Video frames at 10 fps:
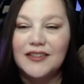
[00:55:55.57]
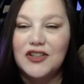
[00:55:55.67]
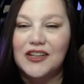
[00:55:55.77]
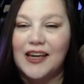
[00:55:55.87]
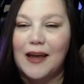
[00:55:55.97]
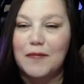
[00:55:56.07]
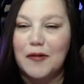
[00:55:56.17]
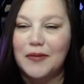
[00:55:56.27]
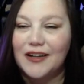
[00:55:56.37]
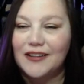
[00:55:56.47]
She came
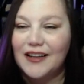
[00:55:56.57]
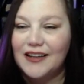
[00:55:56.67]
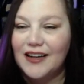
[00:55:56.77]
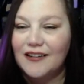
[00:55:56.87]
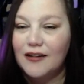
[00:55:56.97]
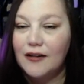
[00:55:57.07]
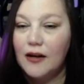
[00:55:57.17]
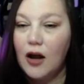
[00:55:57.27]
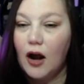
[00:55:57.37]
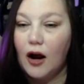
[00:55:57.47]
up here and laid down.
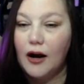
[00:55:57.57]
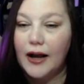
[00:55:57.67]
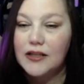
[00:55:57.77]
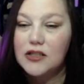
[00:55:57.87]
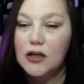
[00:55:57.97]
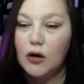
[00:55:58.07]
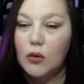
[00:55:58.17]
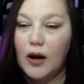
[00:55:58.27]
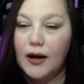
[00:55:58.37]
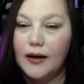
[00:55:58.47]
All right,
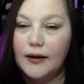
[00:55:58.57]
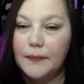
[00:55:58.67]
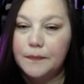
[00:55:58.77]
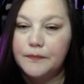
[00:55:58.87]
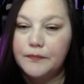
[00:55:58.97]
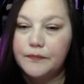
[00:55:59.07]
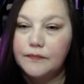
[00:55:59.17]
so um,